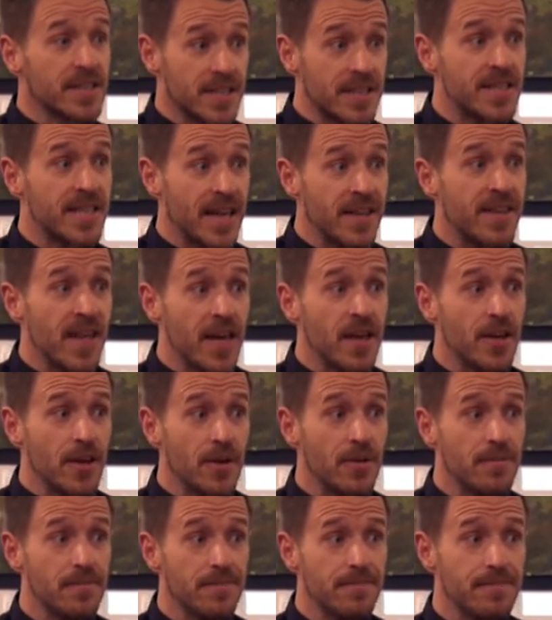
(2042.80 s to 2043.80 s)
and say thank
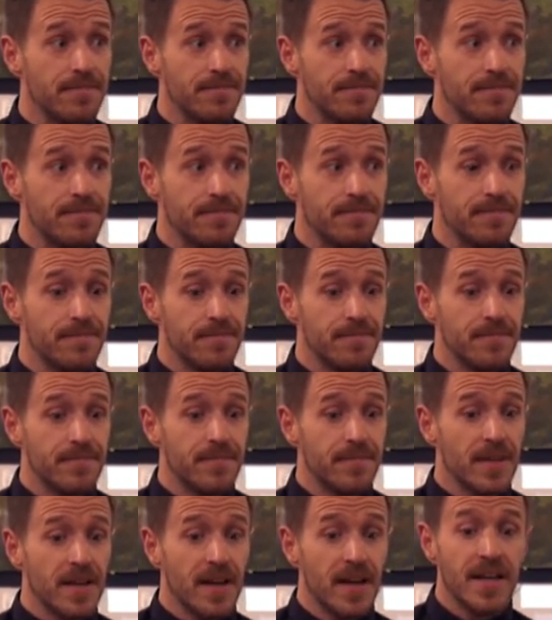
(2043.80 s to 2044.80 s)
you.
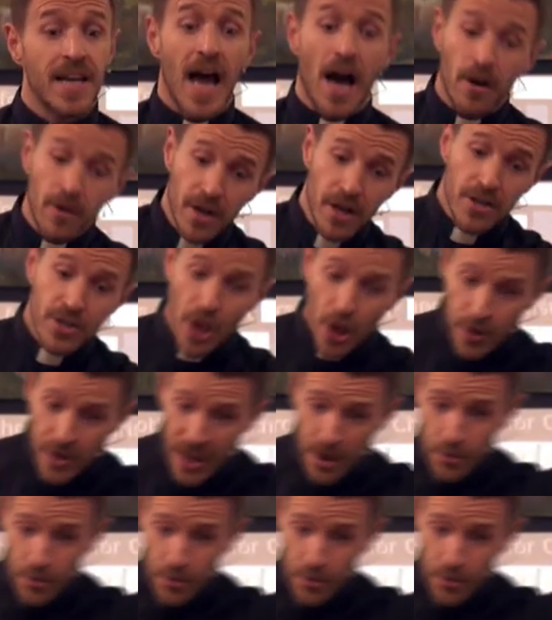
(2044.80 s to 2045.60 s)
Now, so they